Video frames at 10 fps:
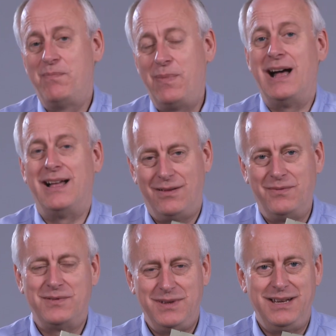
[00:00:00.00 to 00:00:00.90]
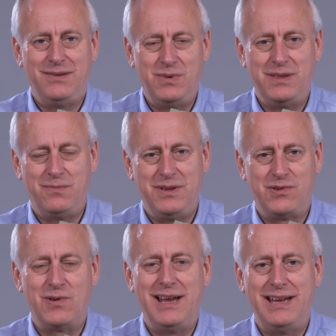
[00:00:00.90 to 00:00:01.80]
but obviously
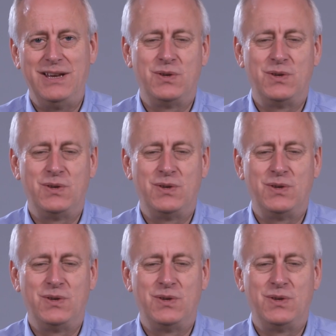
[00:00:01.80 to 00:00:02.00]
with training,